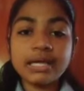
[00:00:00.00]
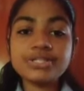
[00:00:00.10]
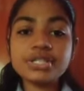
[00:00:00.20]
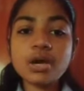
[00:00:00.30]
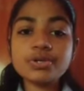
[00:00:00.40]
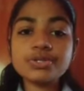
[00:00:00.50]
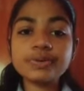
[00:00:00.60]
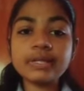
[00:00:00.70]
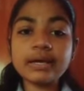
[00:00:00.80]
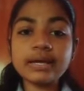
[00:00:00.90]

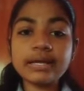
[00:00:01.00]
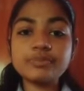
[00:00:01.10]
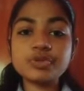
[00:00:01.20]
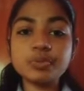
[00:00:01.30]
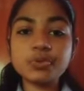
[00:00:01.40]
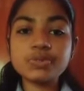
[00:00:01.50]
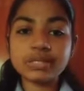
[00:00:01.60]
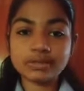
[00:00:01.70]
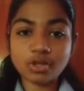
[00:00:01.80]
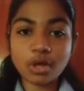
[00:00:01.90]
India-Australia aim to
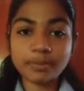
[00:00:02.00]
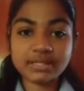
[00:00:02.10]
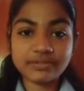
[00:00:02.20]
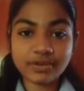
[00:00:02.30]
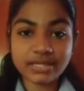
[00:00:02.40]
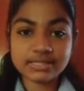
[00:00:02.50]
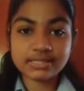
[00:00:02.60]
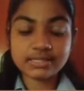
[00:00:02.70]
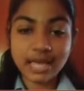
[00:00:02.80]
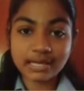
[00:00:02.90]
boost economic
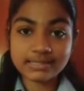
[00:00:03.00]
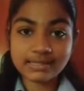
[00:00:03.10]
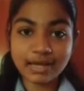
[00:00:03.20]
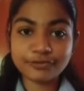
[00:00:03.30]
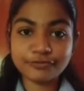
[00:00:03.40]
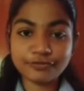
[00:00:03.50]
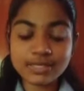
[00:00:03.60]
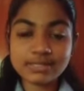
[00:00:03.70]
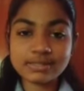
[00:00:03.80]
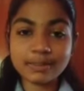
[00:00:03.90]
defence ties at
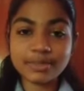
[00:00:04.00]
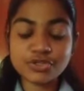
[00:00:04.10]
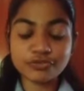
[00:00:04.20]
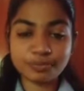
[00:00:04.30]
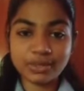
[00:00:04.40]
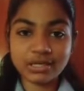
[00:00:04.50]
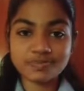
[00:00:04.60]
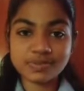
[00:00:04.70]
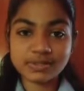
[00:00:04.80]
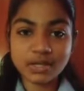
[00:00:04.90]
first summit of
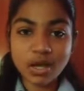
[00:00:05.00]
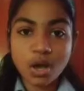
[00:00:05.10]
PMs.